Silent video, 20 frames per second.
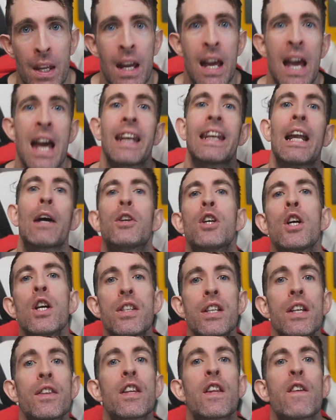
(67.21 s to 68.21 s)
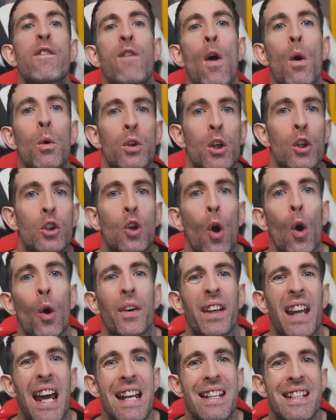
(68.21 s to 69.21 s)
Now, using the default
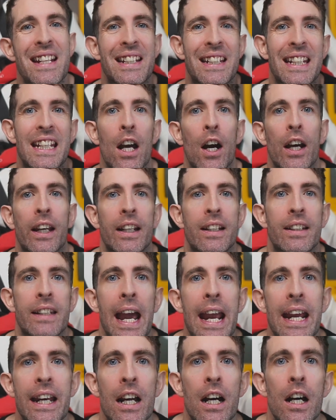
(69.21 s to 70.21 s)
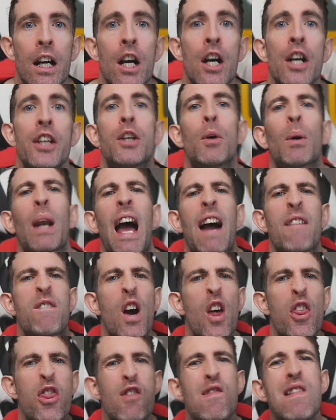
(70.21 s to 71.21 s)
.NET DI container, you will have
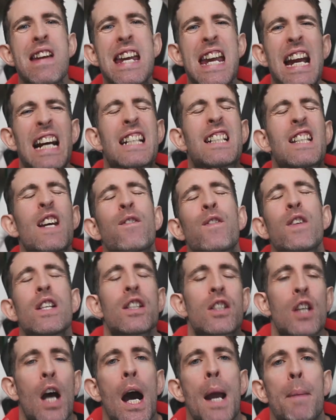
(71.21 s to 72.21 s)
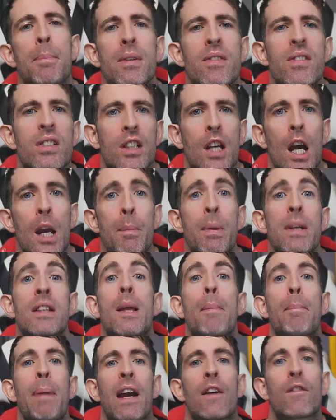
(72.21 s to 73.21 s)
3 different types of scope to
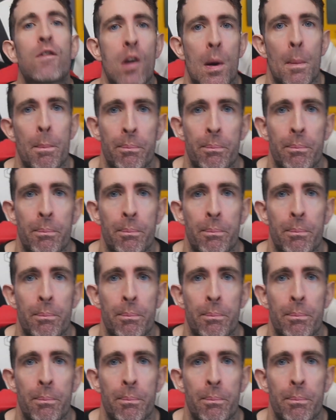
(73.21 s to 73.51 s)
pick from.